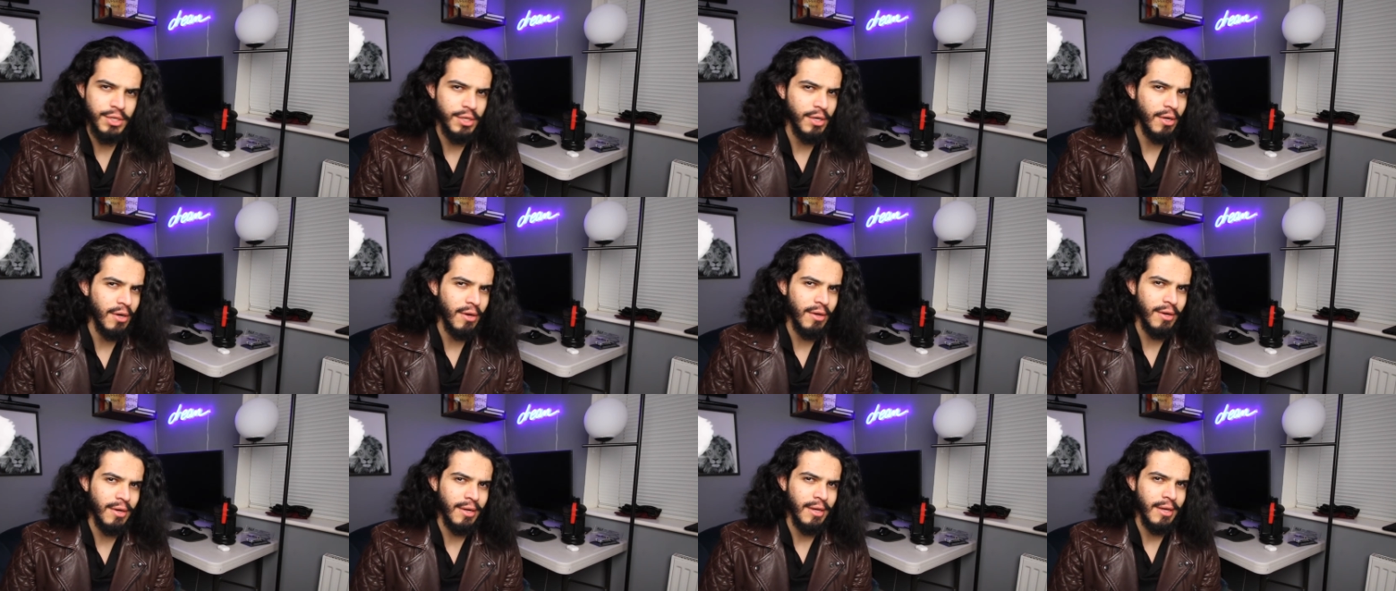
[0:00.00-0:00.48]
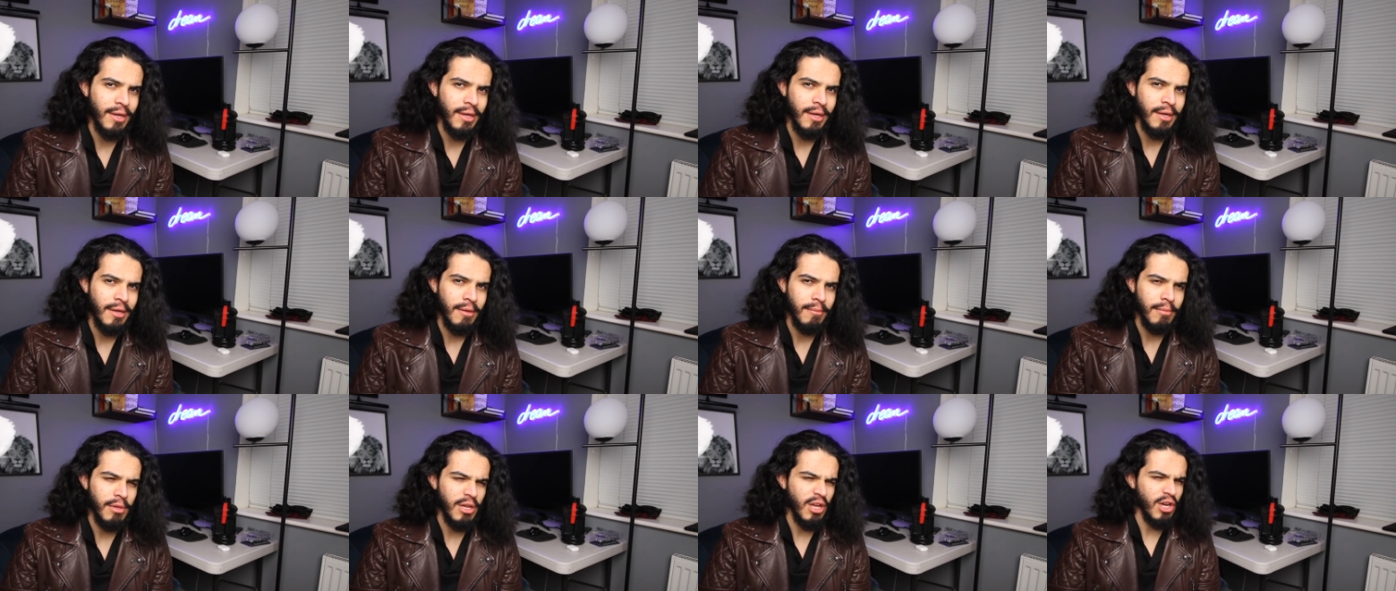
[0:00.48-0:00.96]
You can't
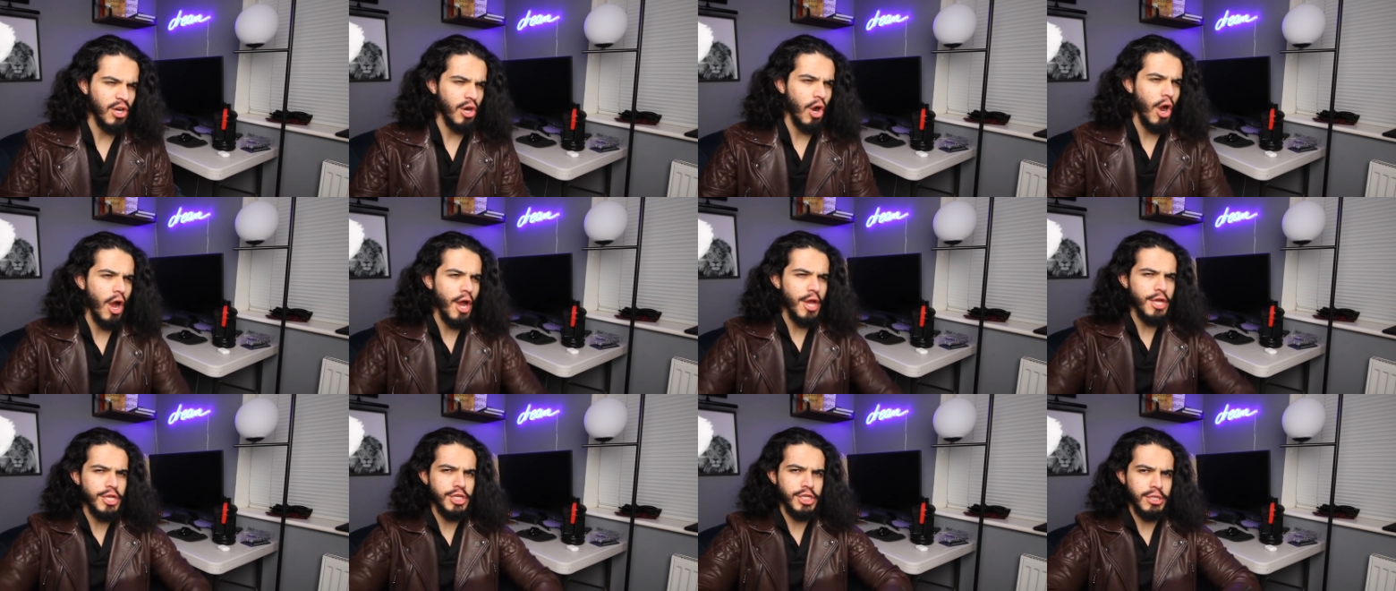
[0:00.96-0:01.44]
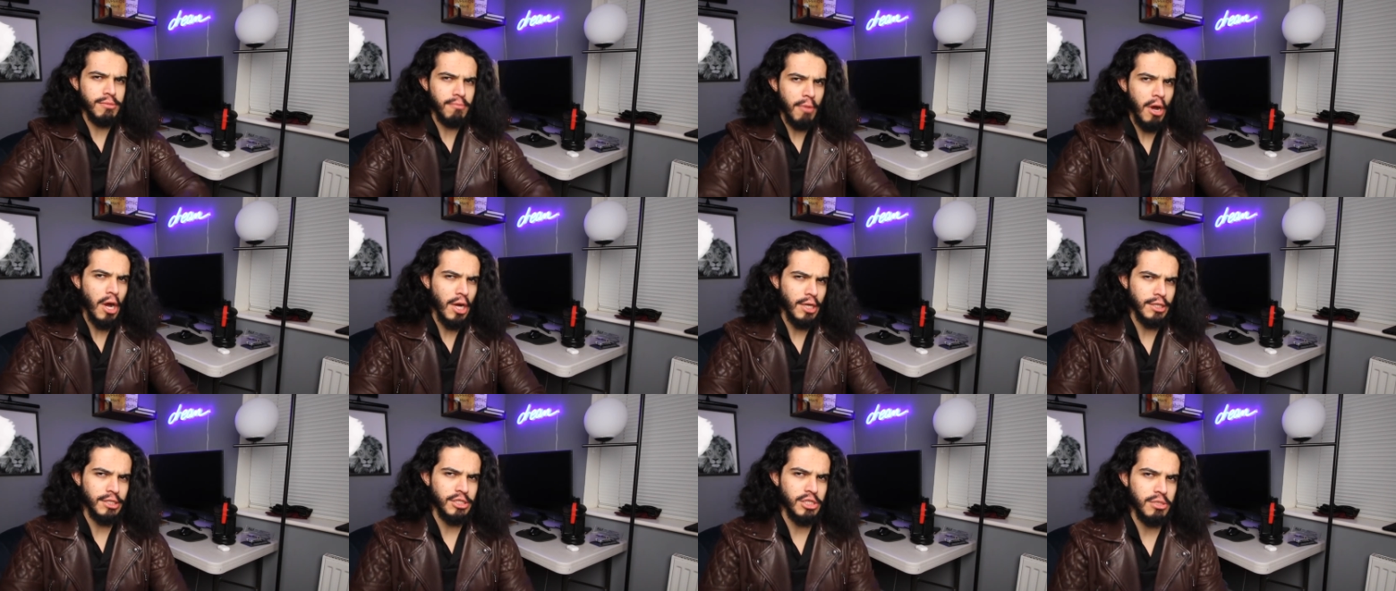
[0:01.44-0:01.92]
be like, I
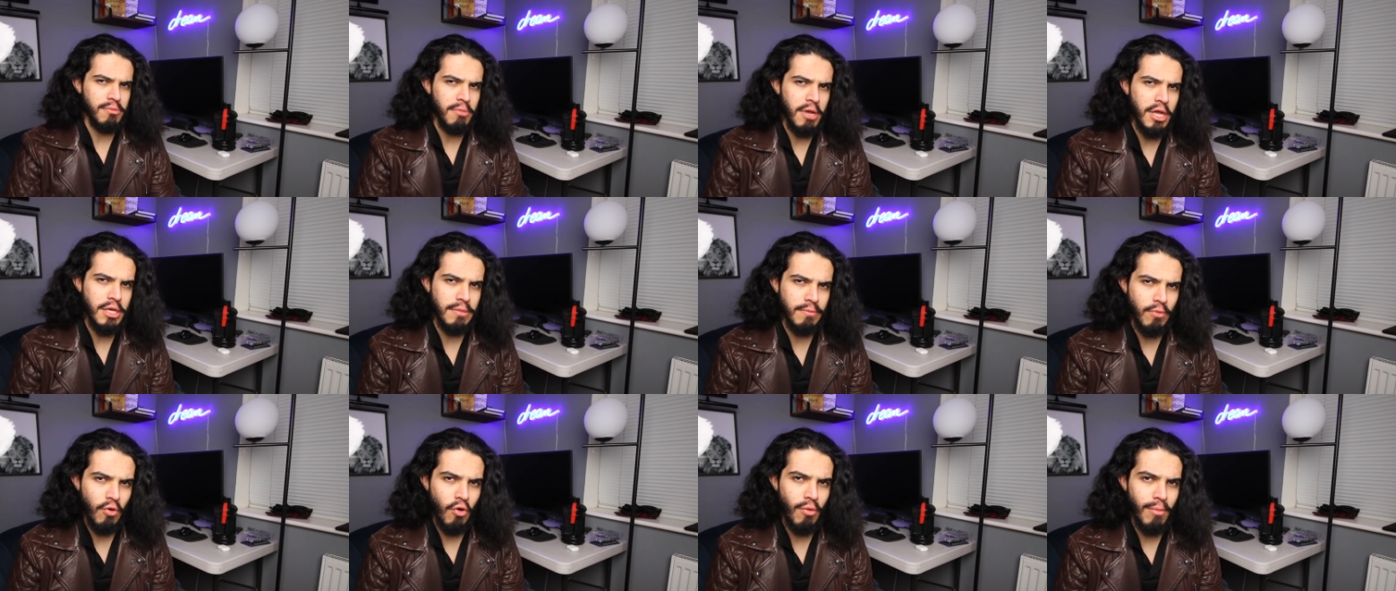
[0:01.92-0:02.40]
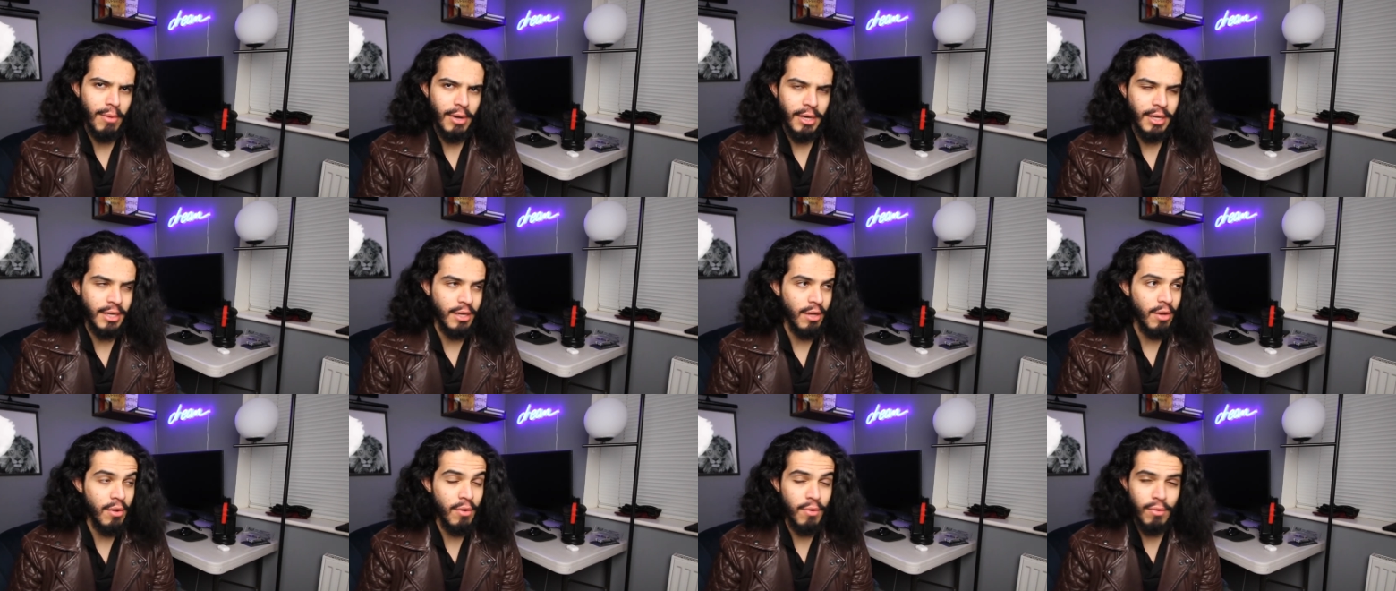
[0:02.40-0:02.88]
demand to make more
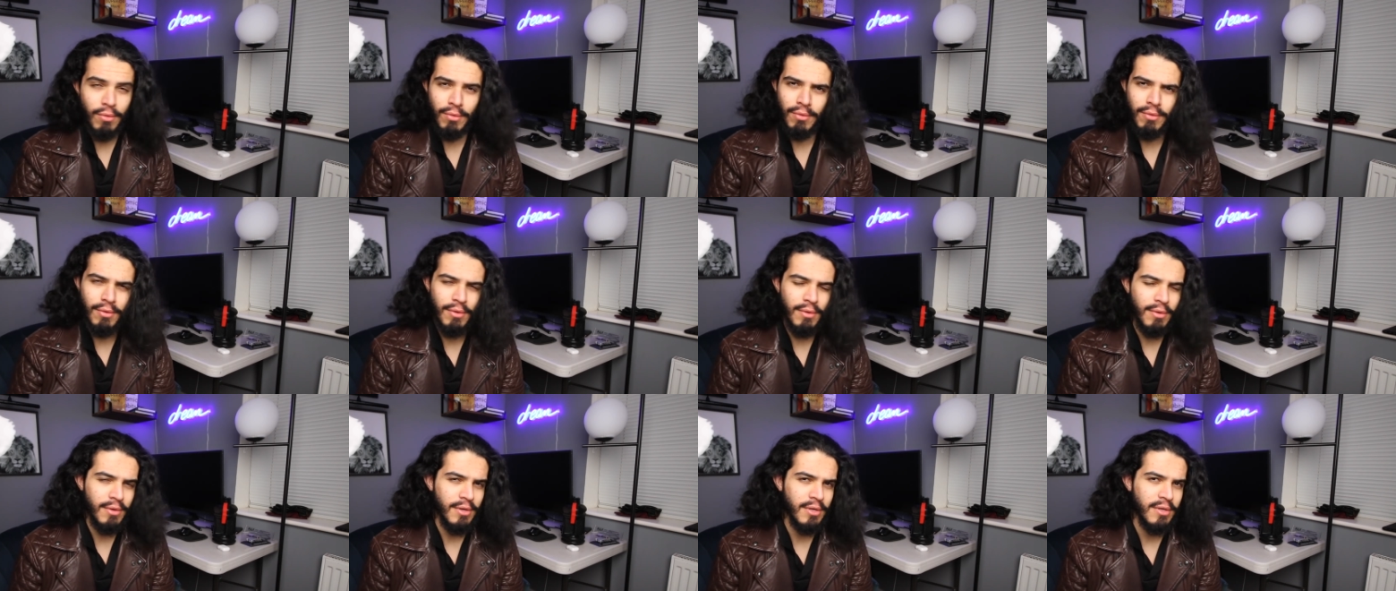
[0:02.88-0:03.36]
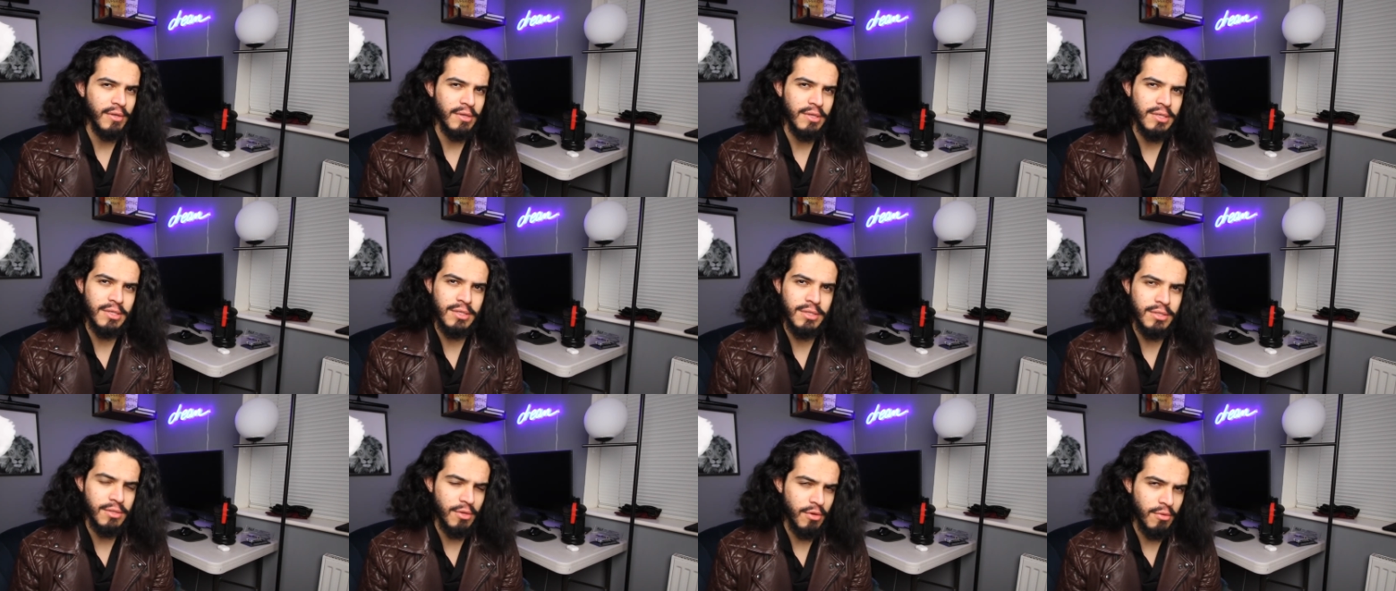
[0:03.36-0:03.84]
money. No,
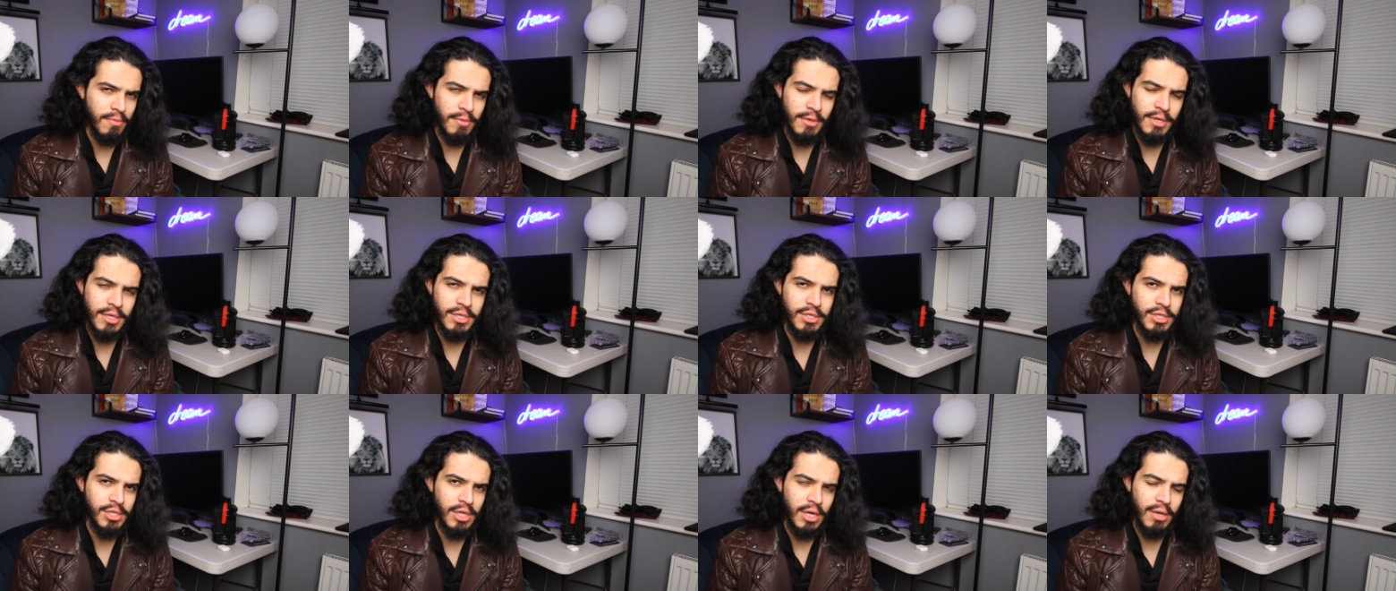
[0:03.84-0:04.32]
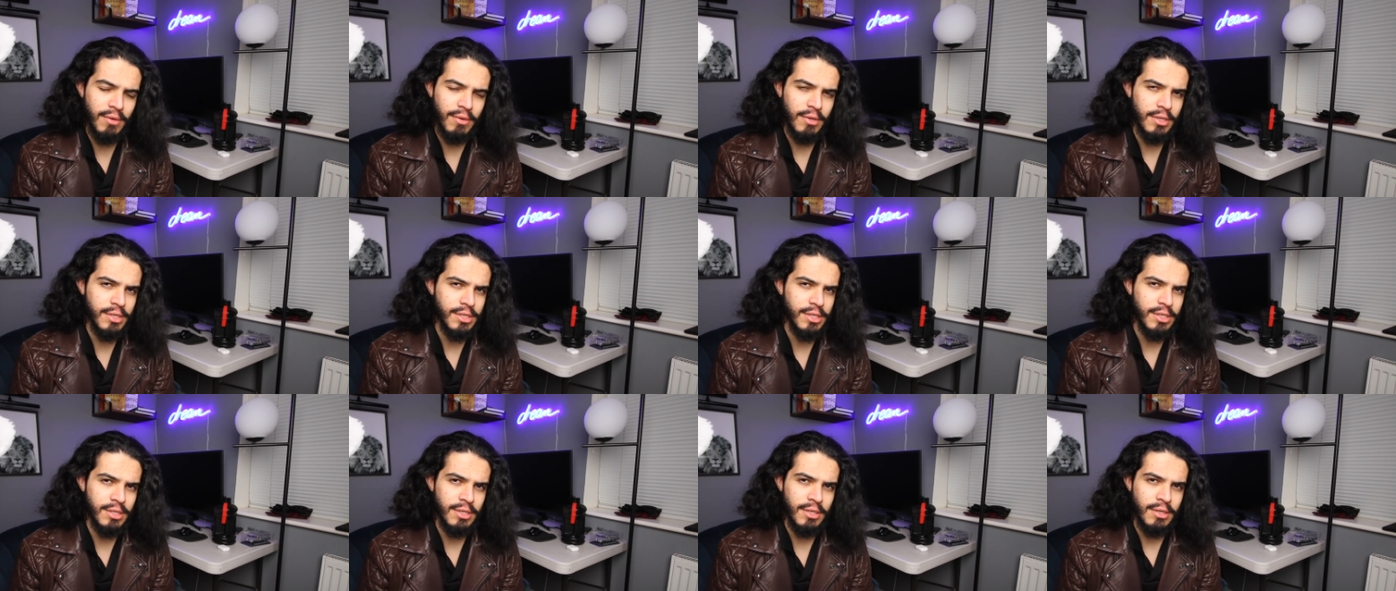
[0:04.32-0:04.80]
stupid it's
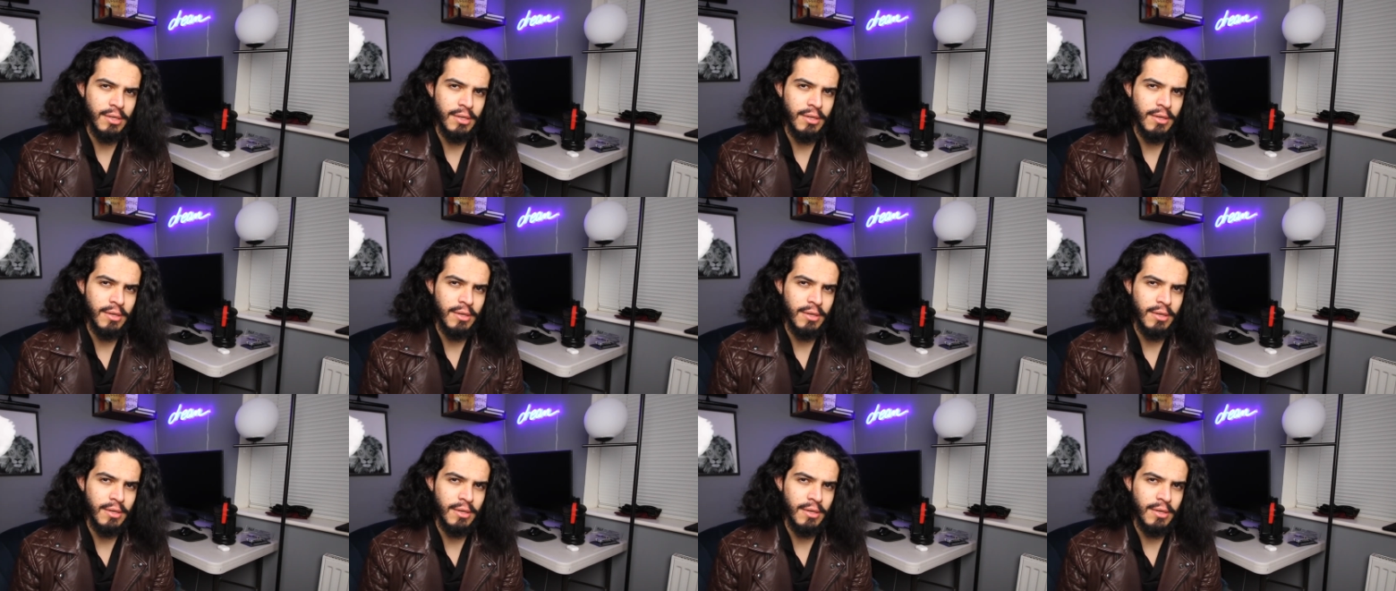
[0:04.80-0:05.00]
childish.